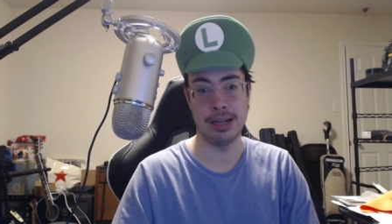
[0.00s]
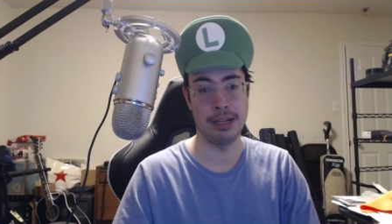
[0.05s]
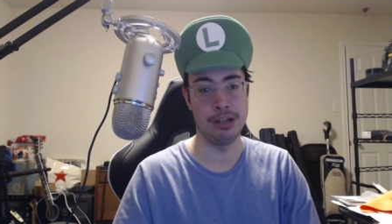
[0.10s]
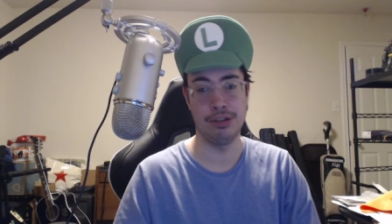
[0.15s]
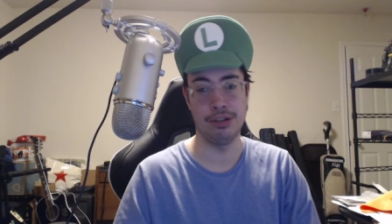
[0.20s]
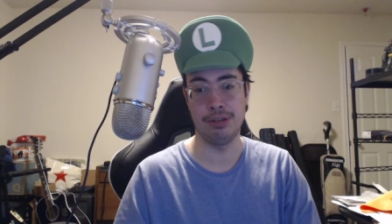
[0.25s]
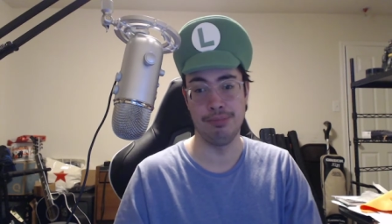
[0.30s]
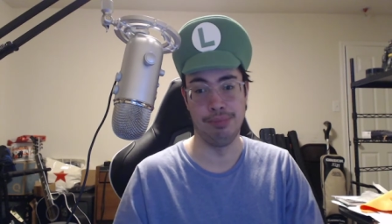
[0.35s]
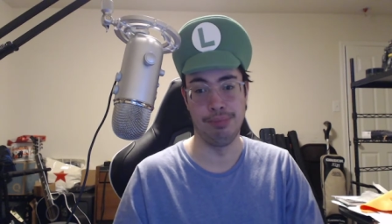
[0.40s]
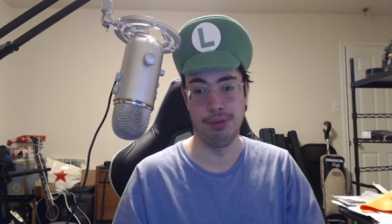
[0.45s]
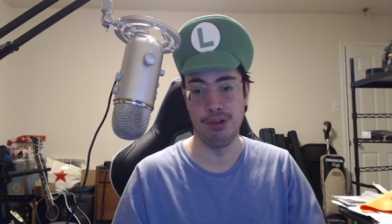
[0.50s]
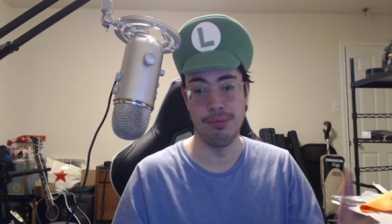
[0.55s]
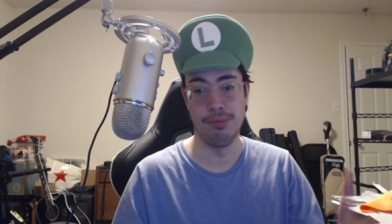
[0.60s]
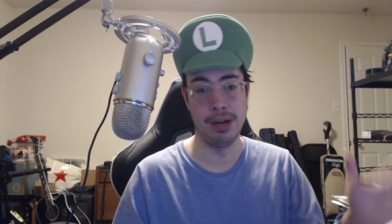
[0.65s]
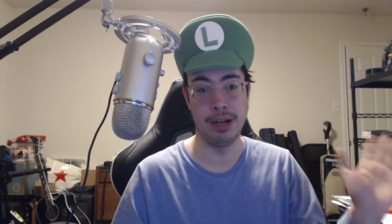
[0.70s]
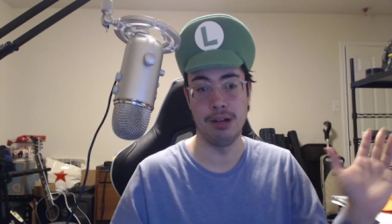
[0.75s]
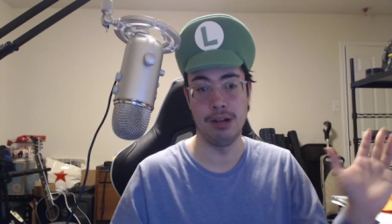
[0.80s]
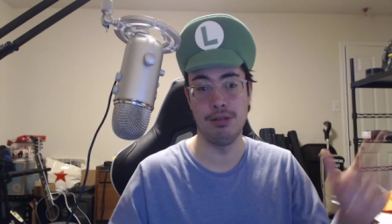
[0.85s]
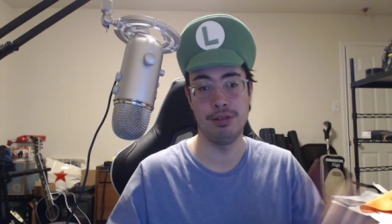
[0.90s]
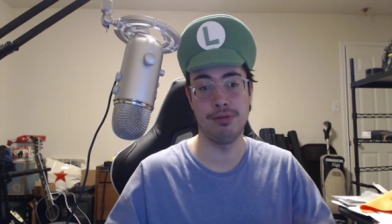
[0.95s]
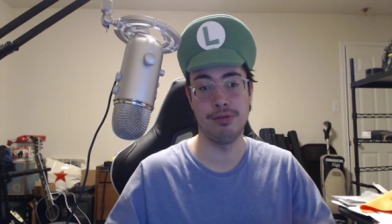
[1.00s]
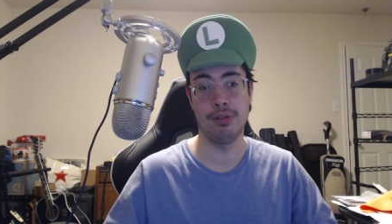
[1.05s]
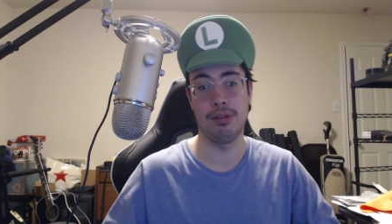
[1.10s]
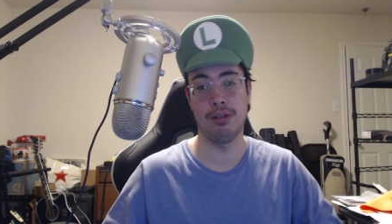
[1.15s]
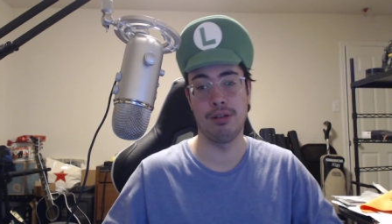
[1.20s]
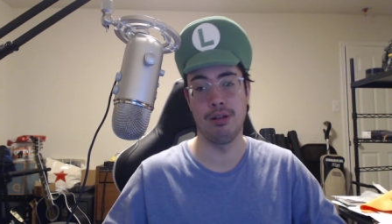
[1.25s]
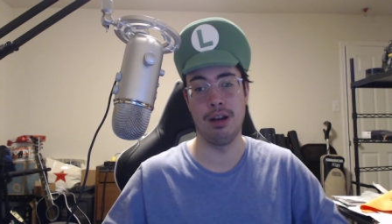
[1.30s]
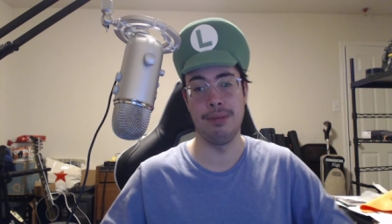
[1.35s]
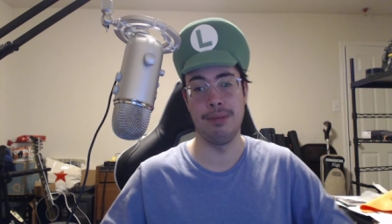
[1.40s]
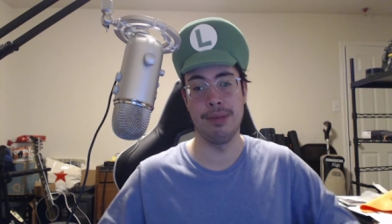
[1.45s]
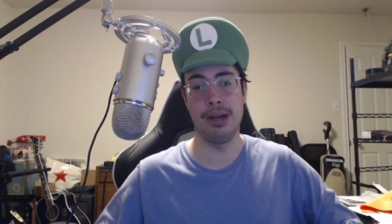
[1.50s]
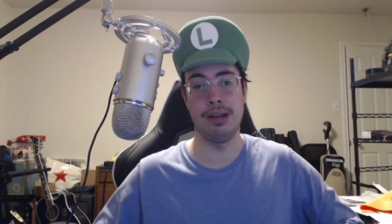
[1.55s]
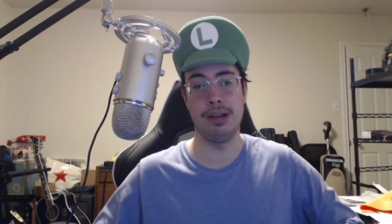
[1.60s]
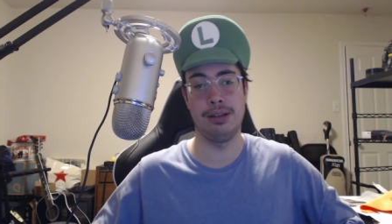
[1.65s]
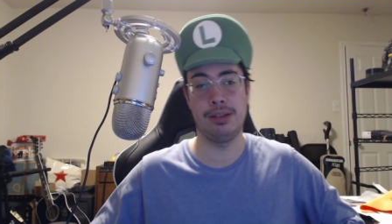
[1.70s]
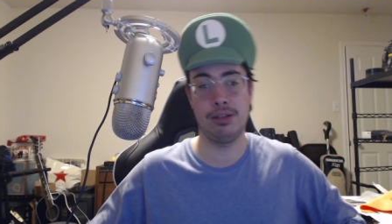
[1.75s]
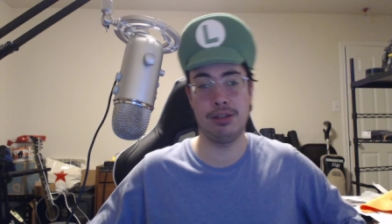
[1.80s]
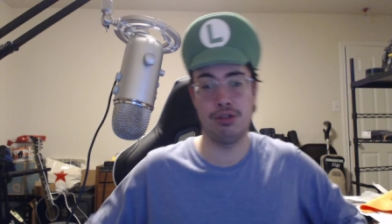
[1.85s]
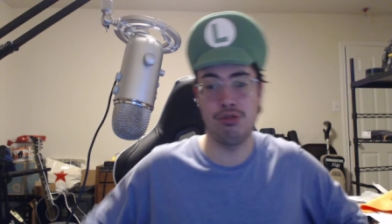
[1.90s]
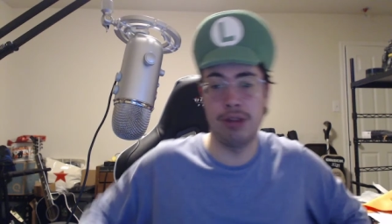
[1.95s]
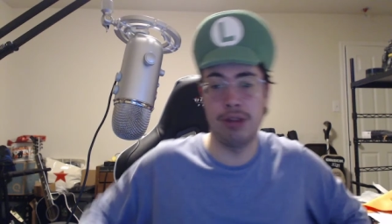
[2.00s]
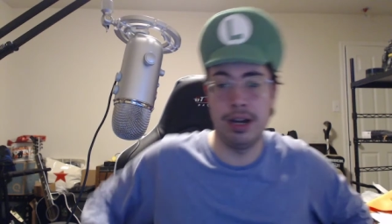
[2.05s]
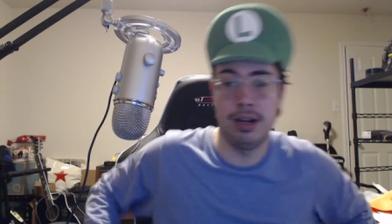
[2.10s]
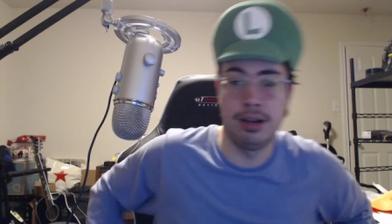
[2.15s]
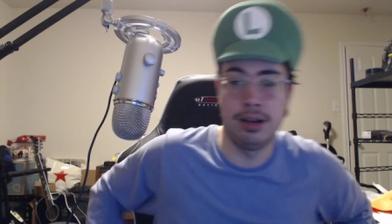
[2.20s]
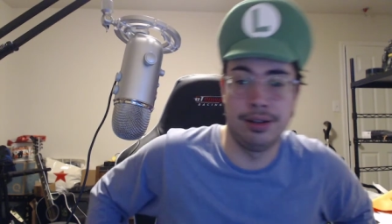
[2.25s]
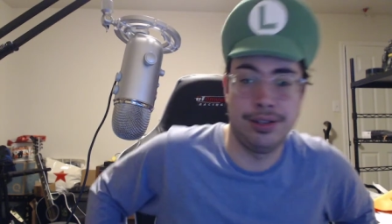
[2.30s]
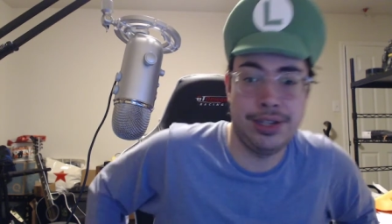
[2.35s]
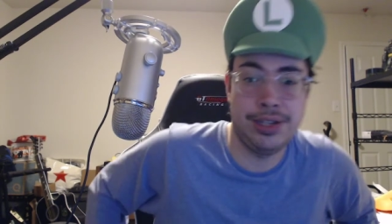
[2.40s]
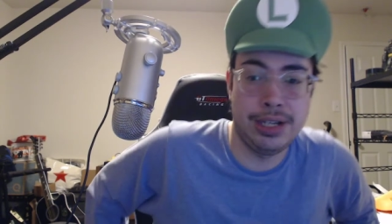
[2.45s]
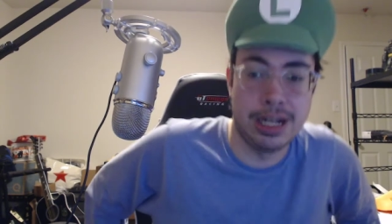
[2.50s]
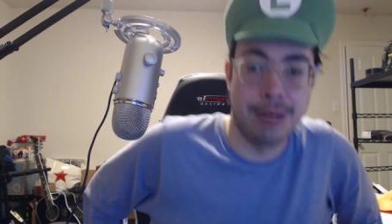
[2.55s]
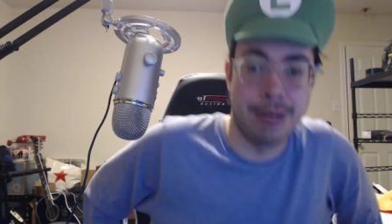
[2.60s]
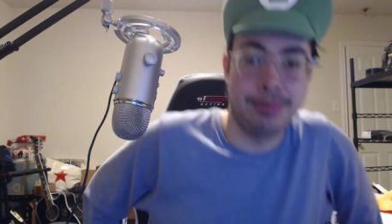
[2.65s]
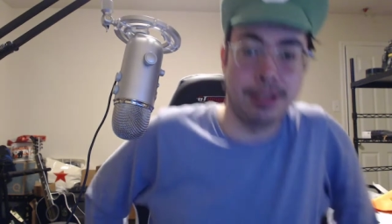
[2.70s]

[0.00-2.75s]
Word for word: I just blew my nose for 30 minutes straight nonstop.